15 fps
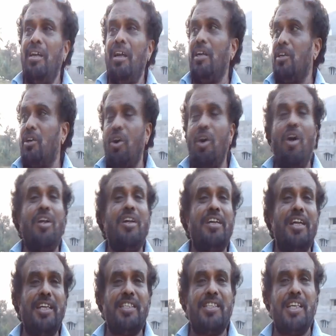and
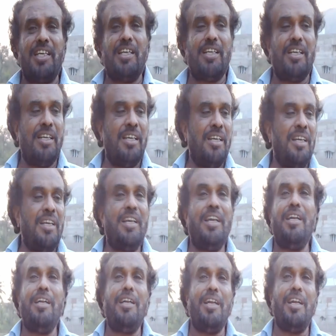colonizing
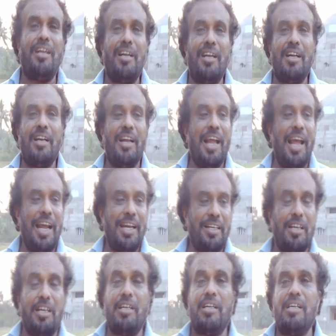Indian land
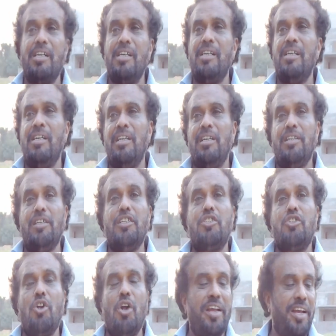and uh,
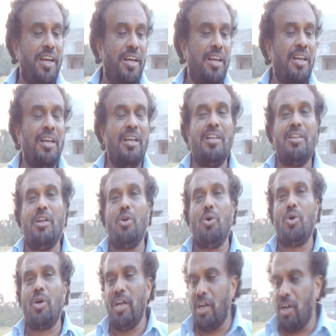destroying the
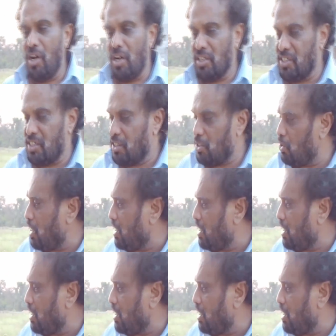local ecology. Look